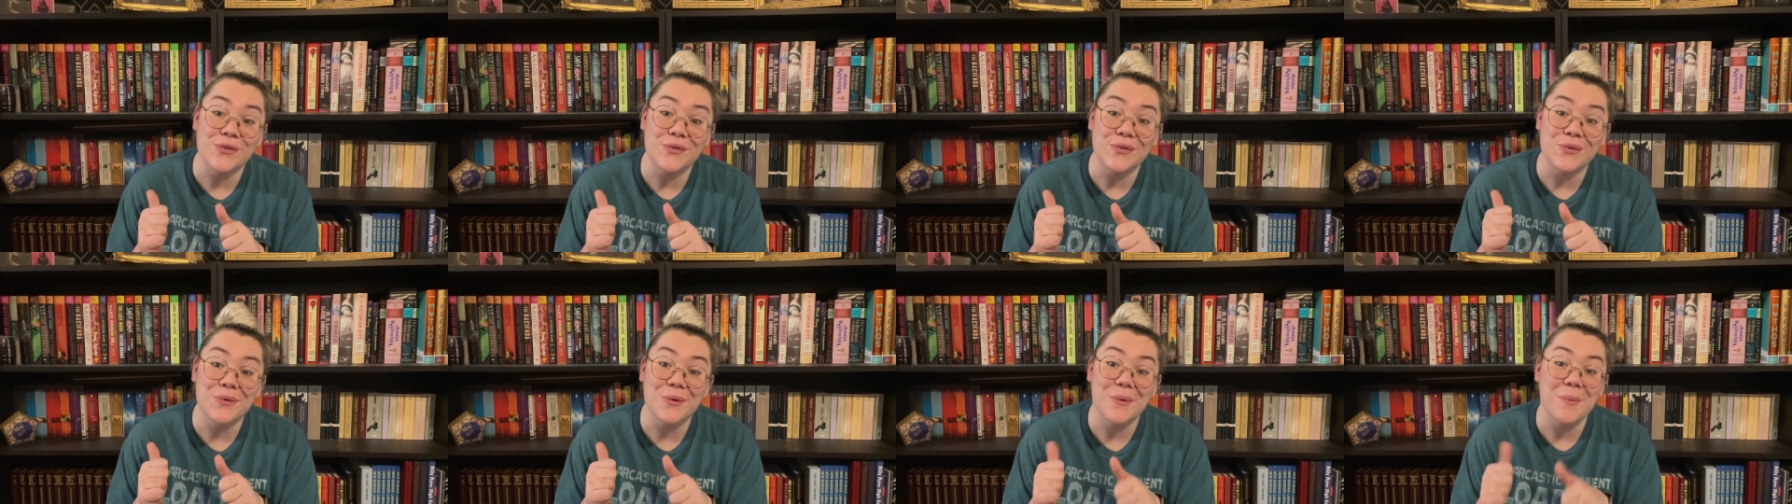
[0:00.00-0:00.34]

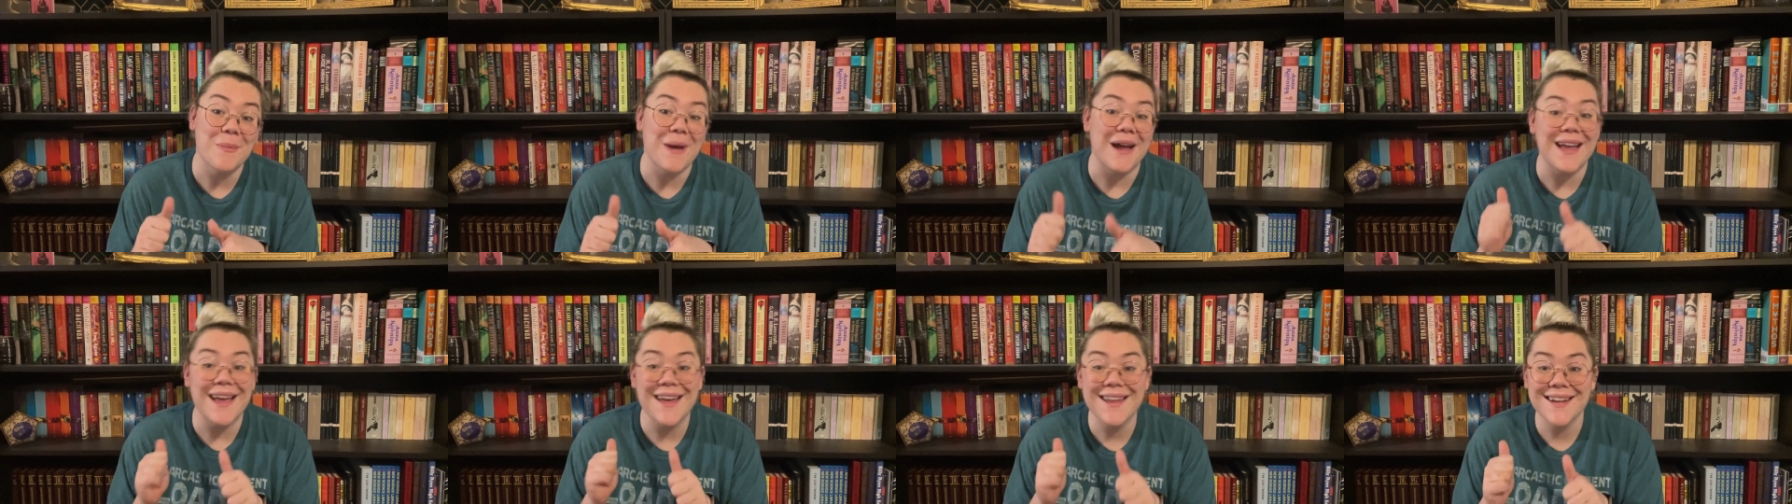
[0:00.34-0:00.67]

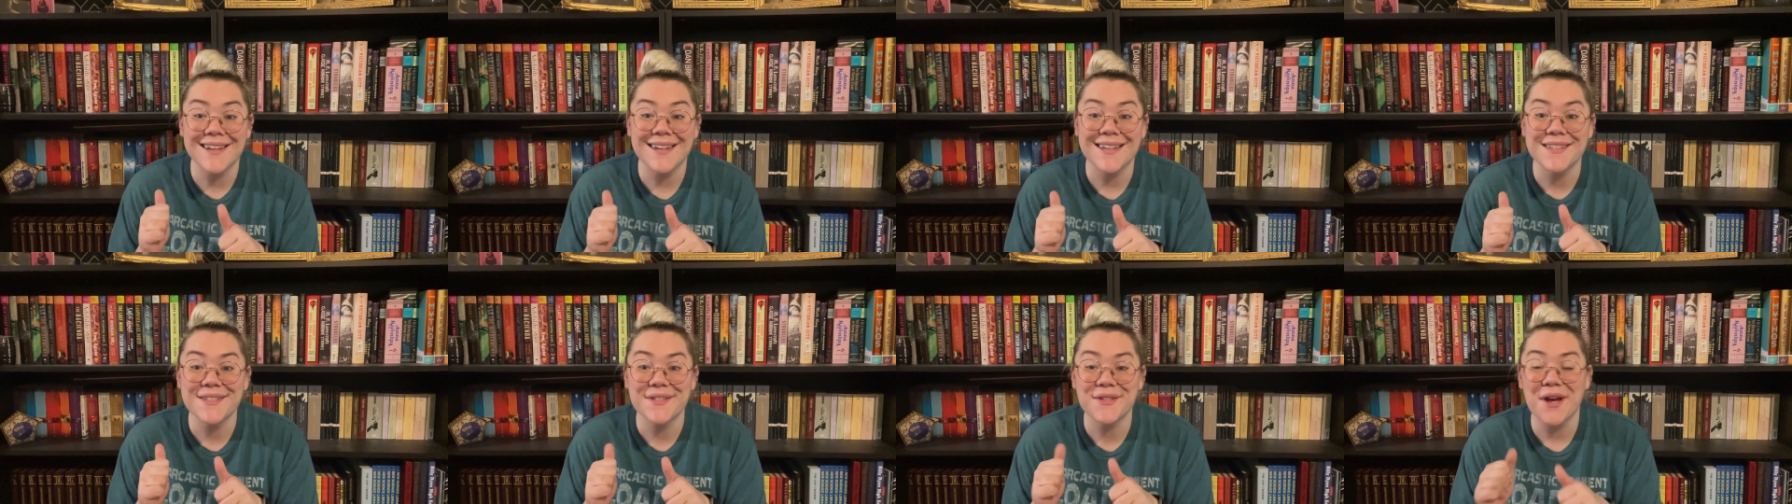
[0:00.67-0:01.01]
my
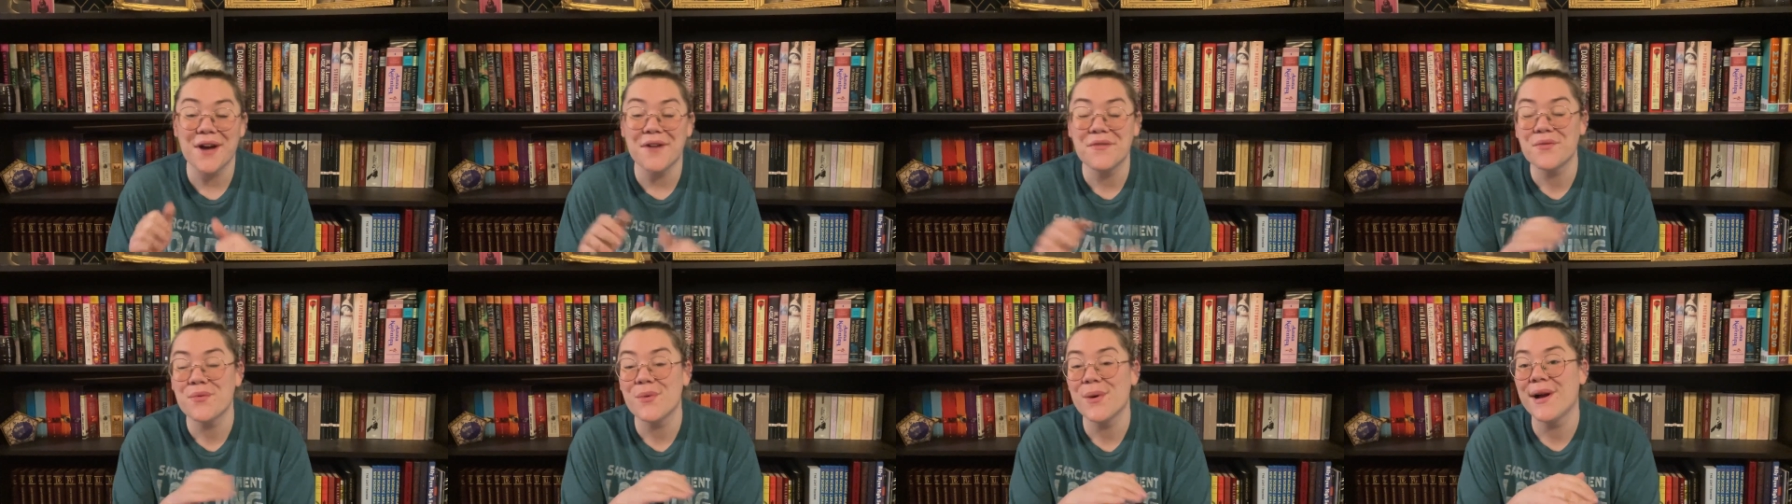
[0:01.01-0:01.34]
editing
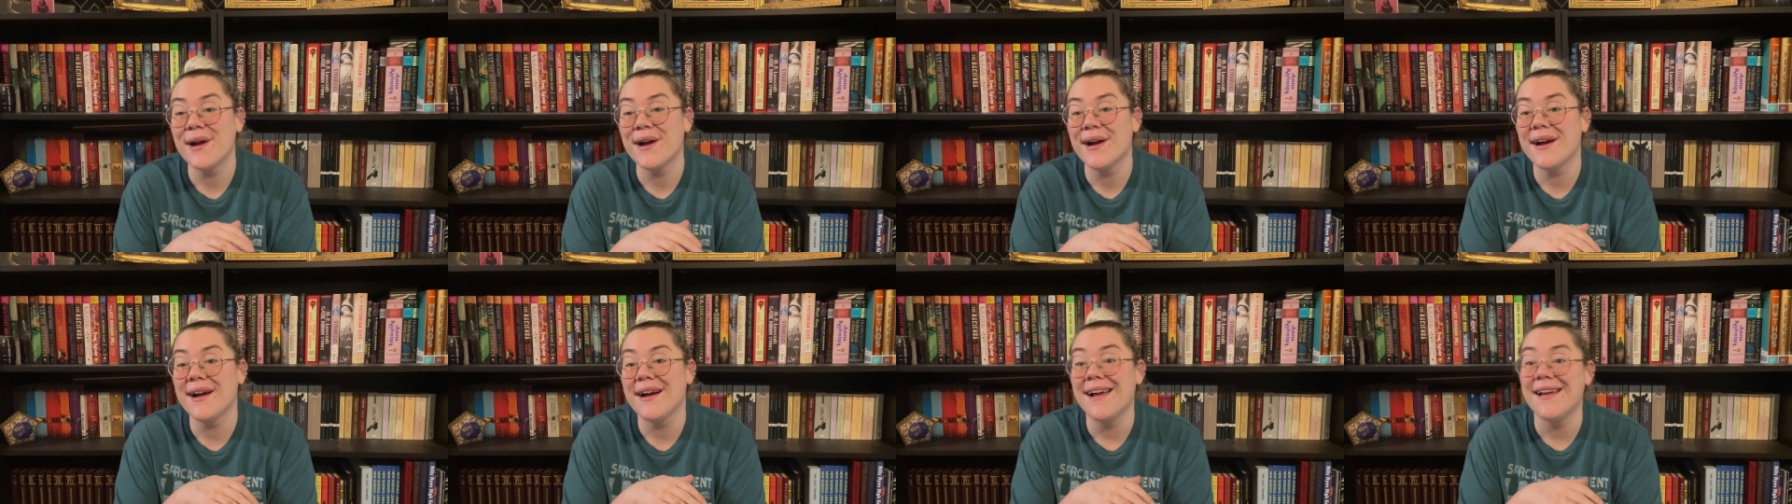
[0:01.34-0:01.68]

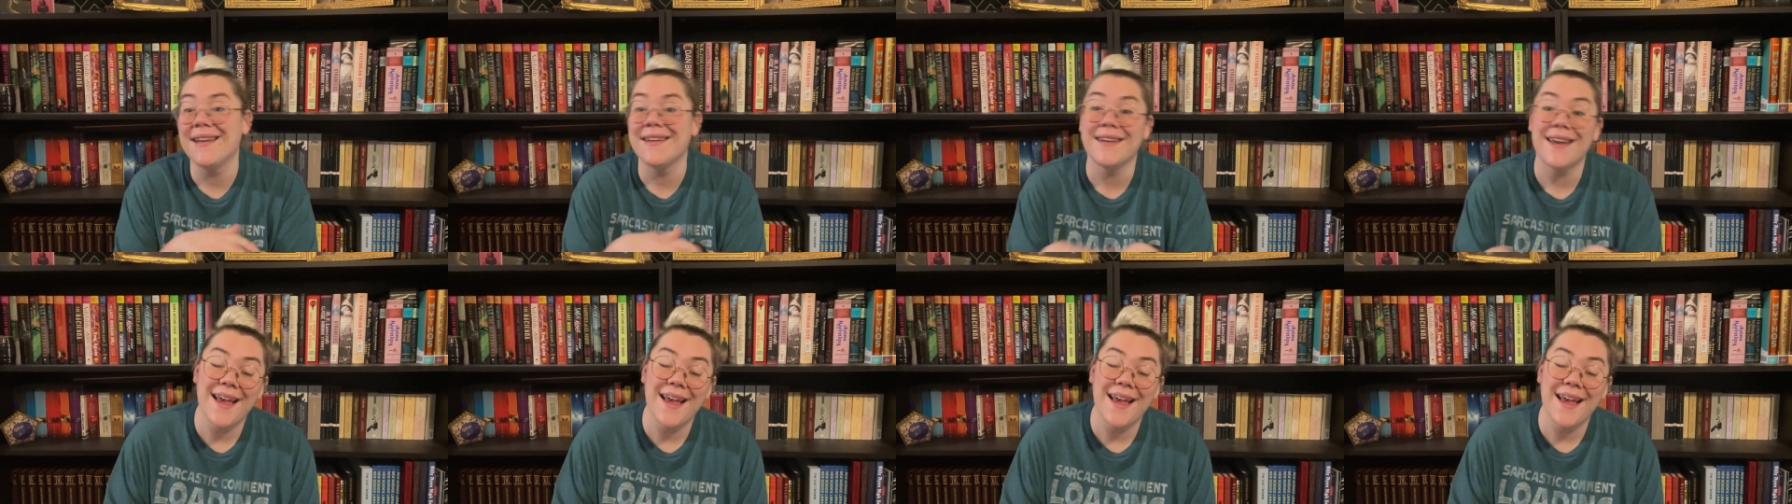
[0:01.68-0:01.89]
software and